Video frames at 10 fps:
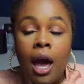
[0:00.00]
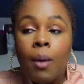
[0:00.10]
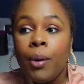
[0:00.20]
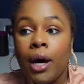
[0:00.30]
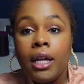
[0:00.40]

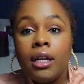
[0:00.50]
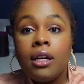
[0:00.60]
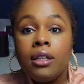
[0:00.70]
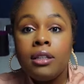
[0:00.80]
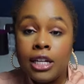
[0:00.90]
But
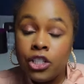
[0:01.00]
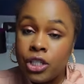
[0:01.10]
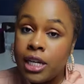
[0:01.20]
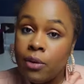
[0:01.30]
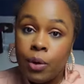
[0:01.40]
let's just
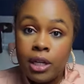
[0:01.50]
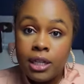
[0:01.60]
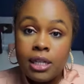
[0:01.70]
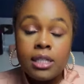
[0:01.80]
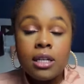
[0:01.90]
say what it
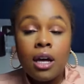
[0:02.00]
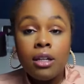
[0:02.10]
is.